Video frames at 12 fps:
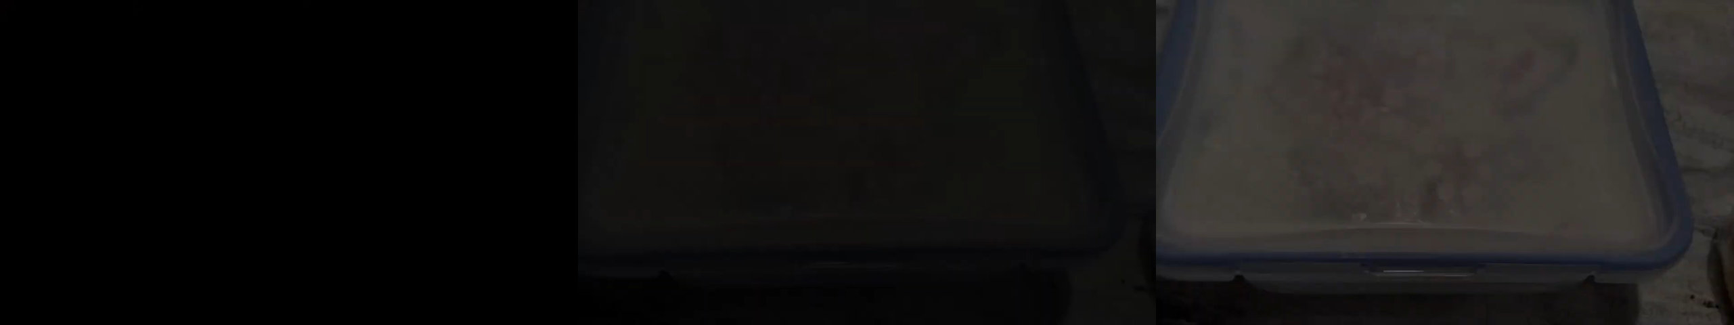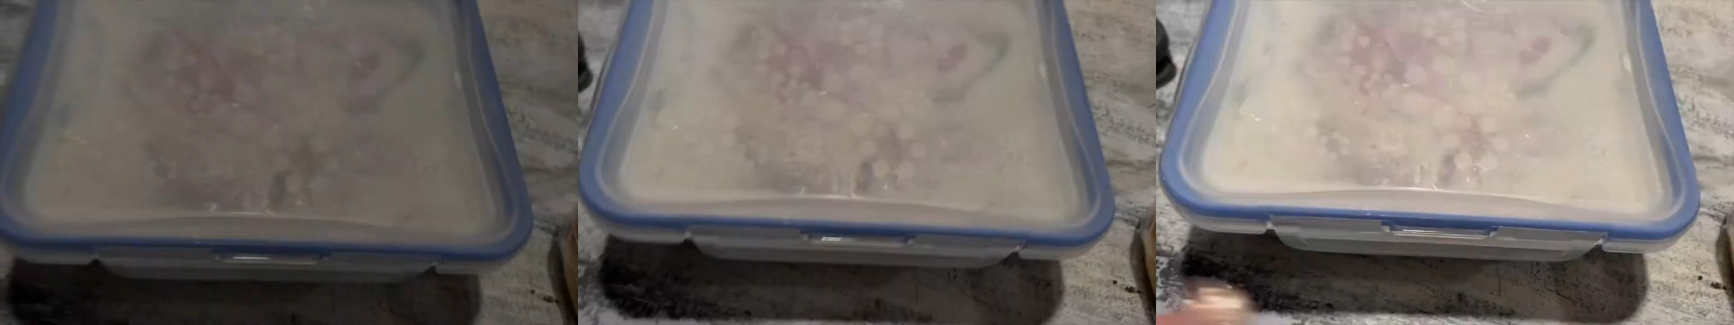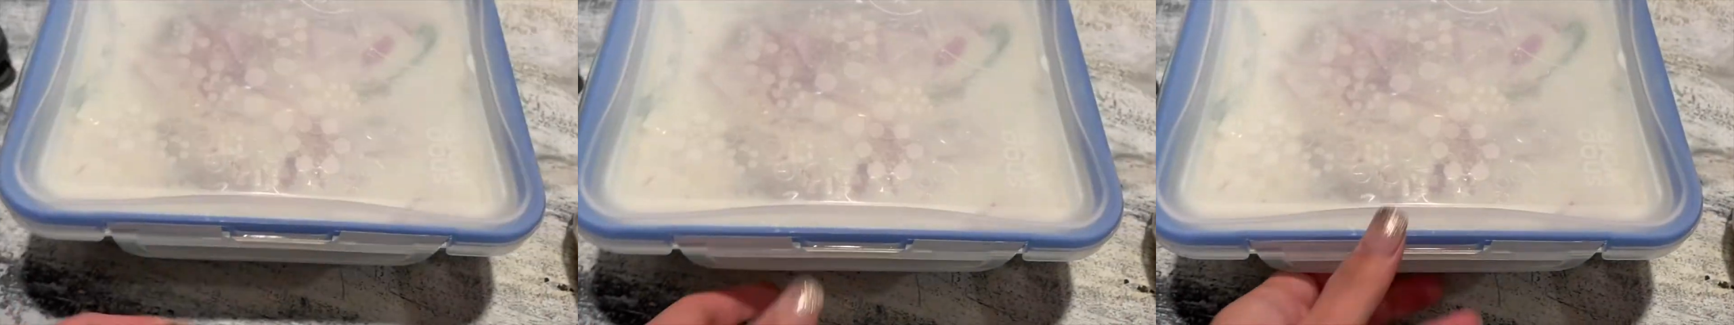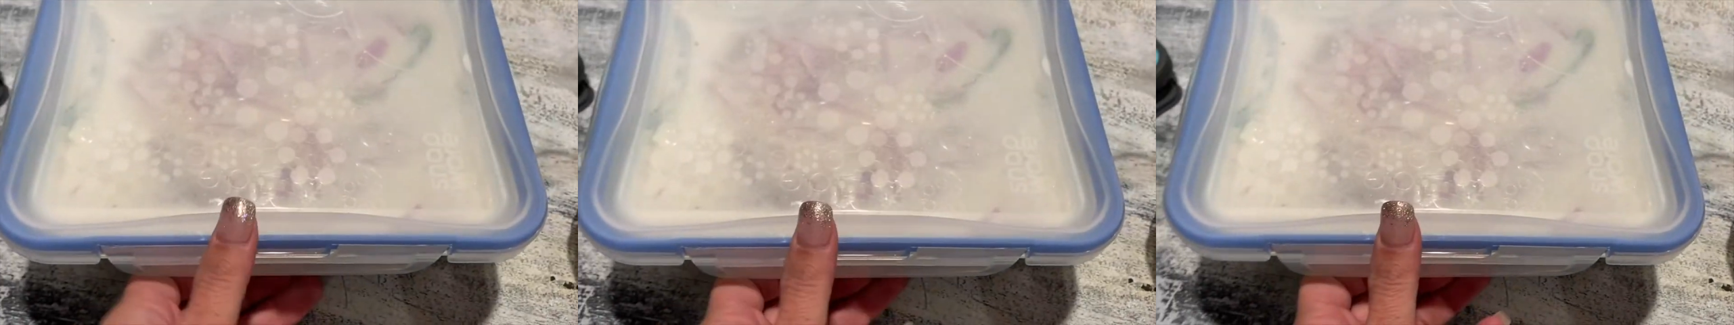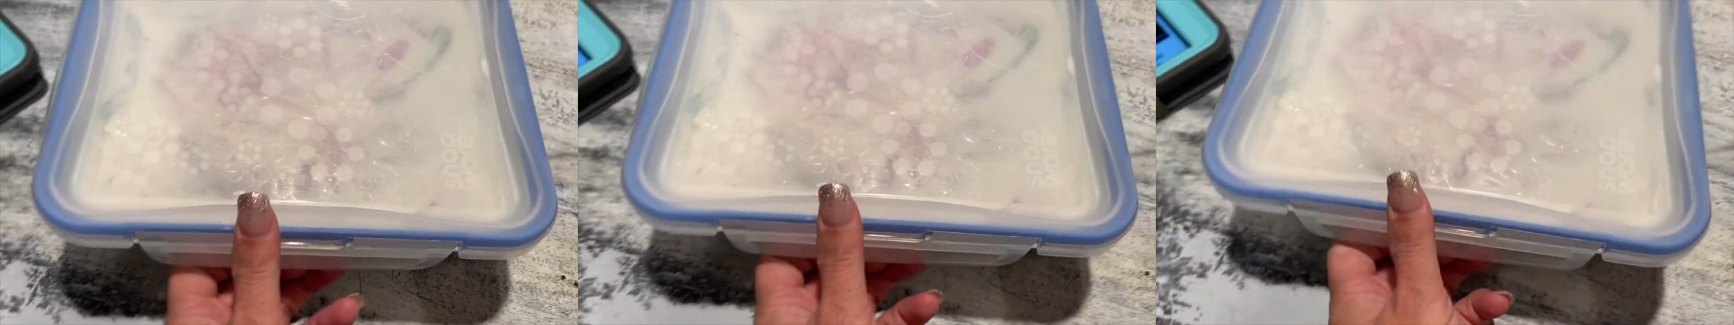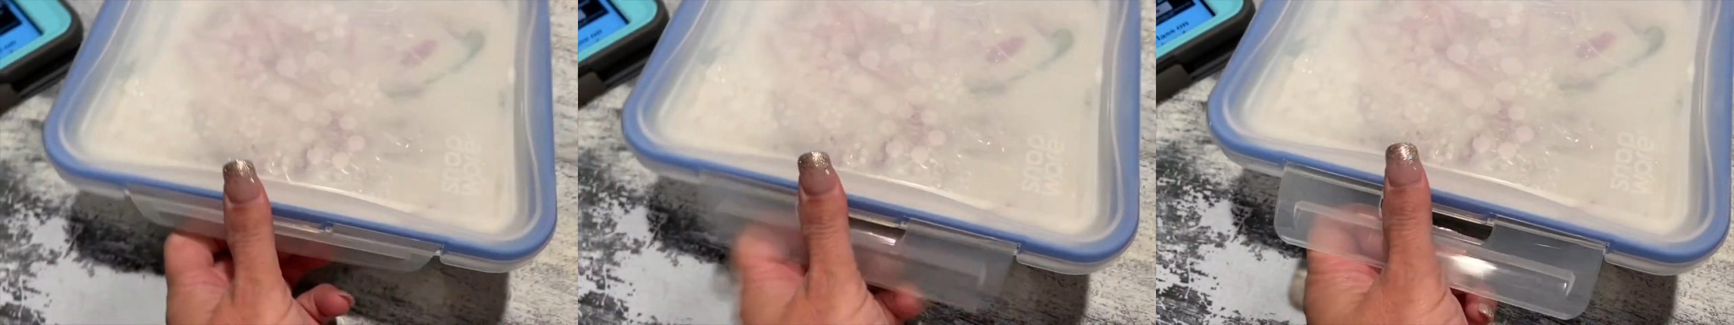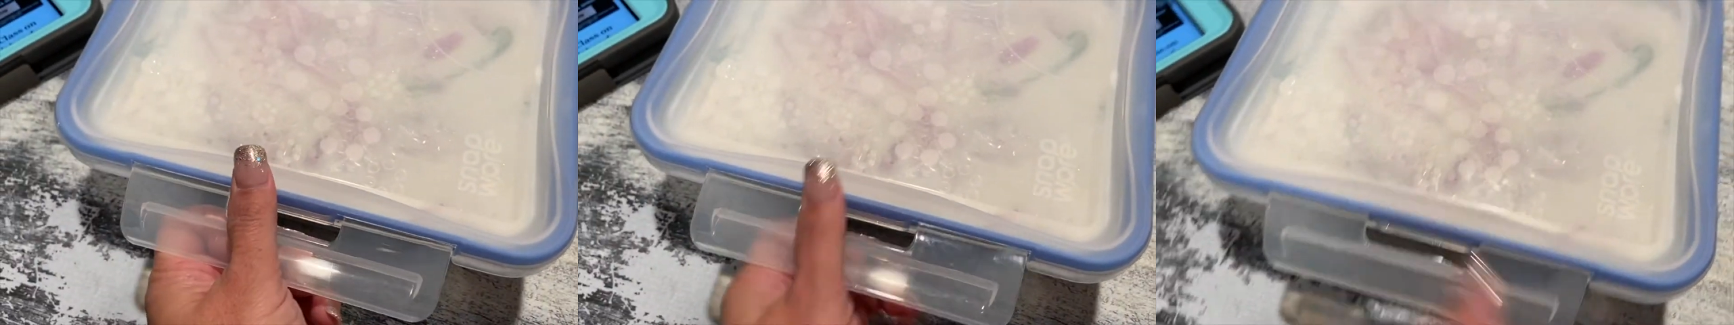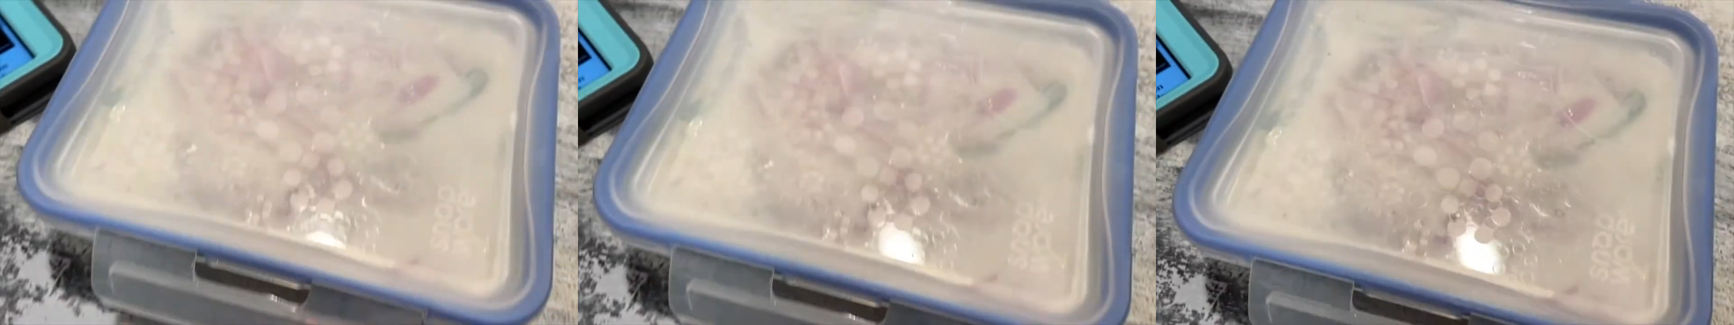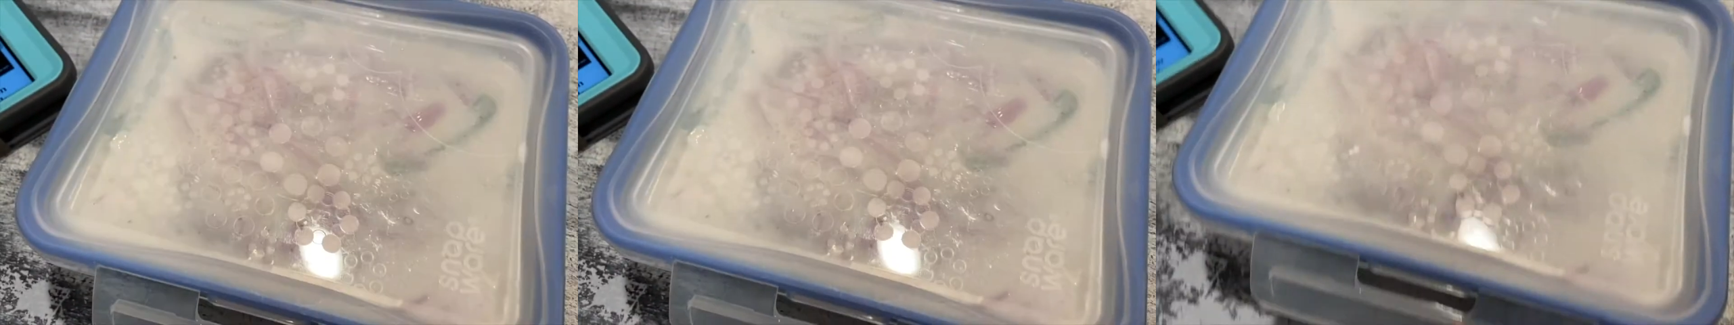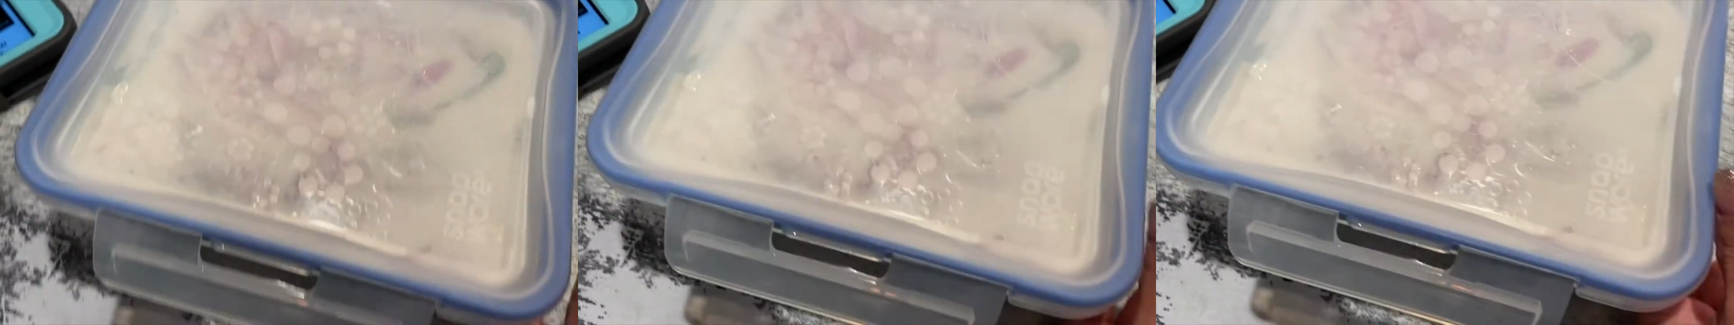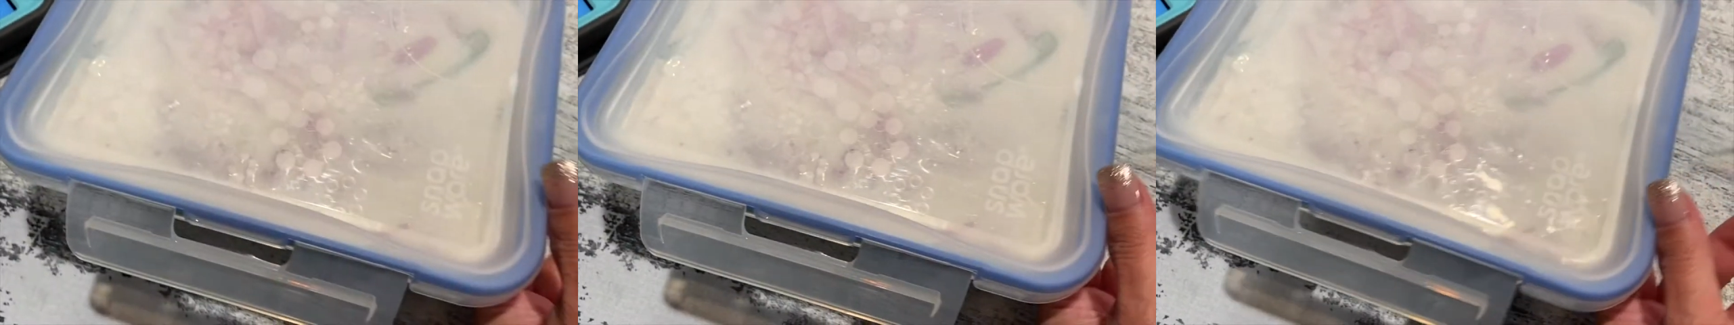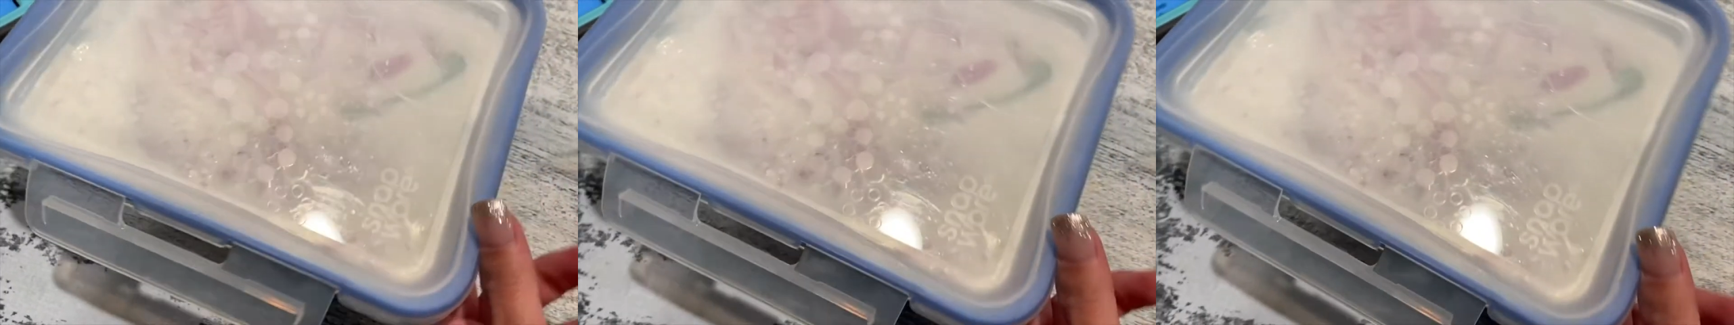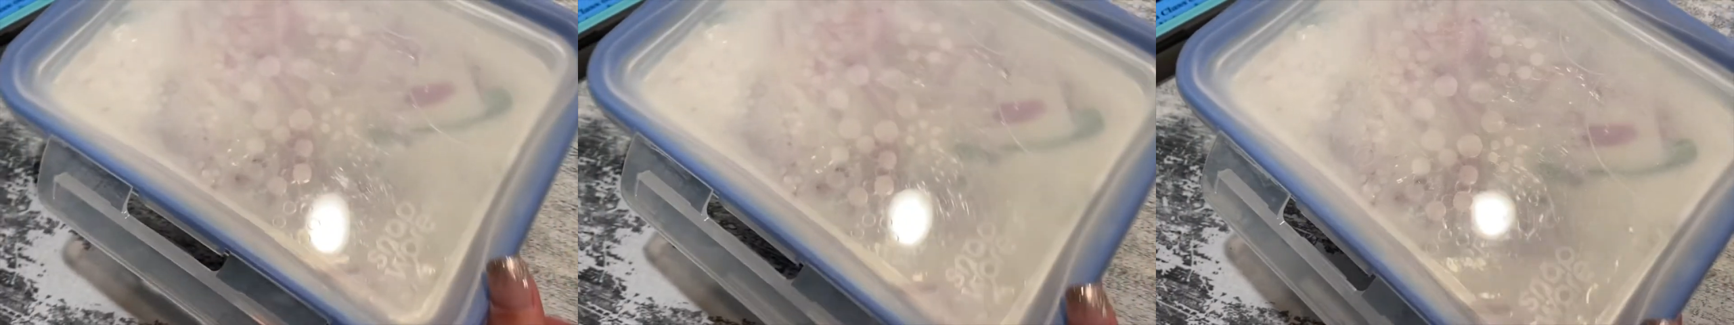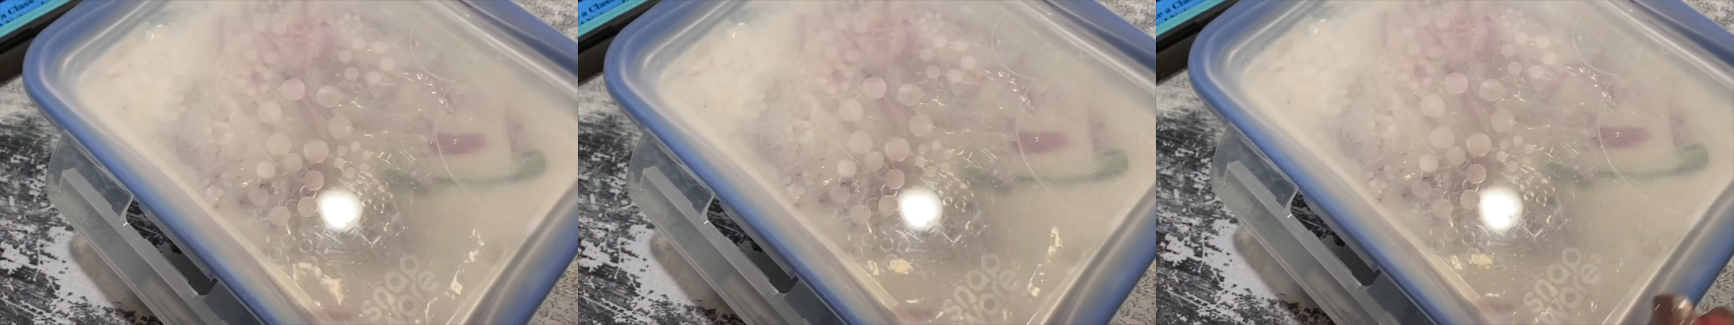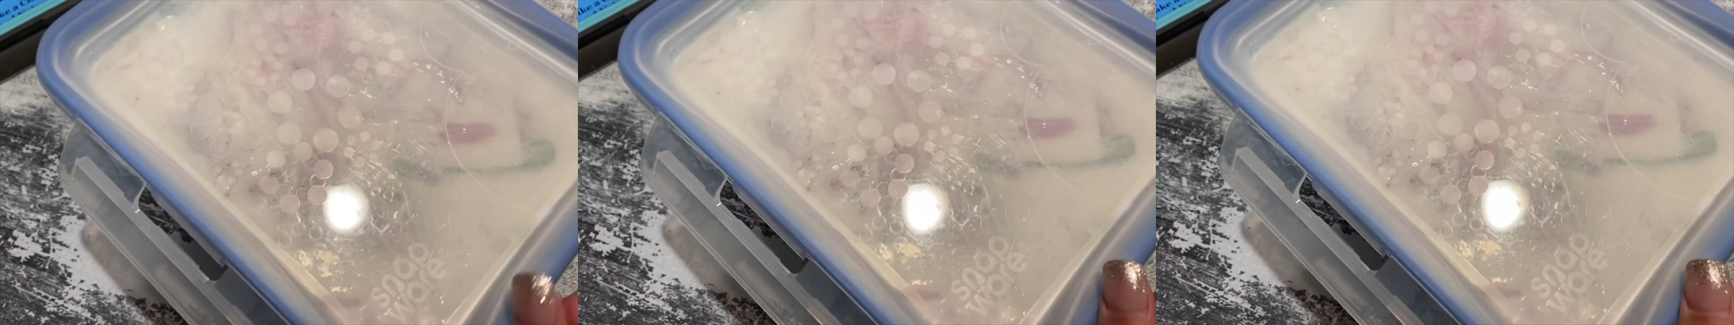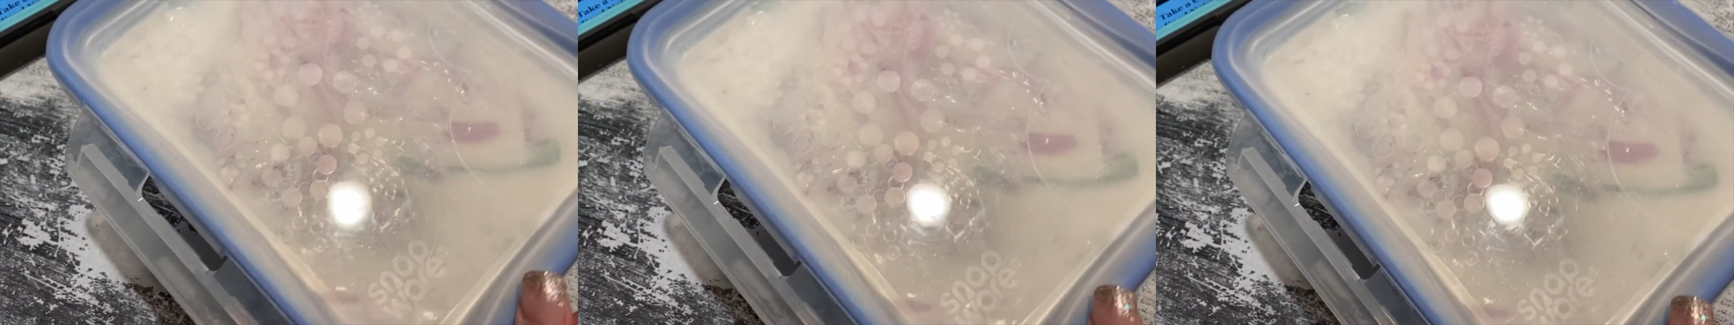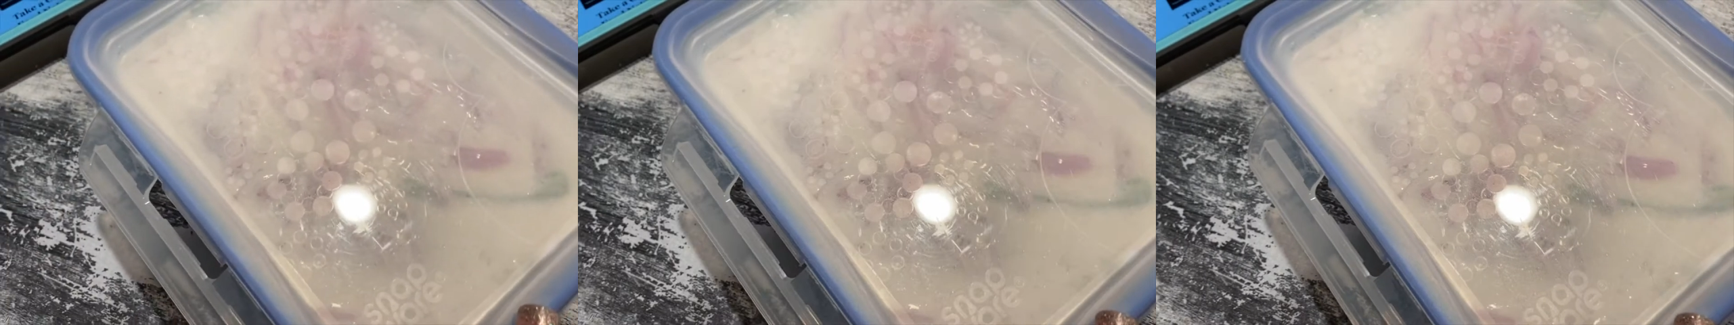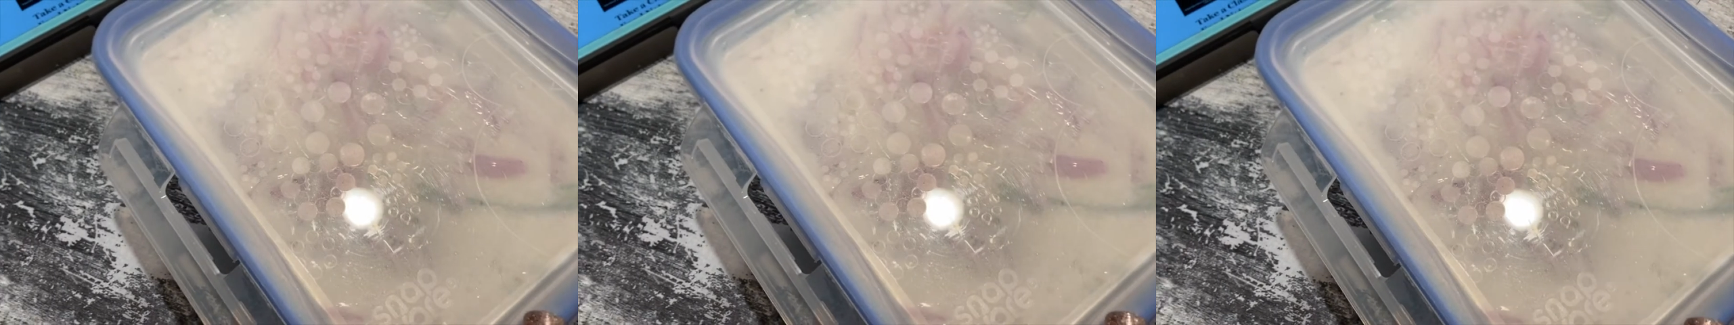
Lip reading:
No face is visible, so there are no lips to read.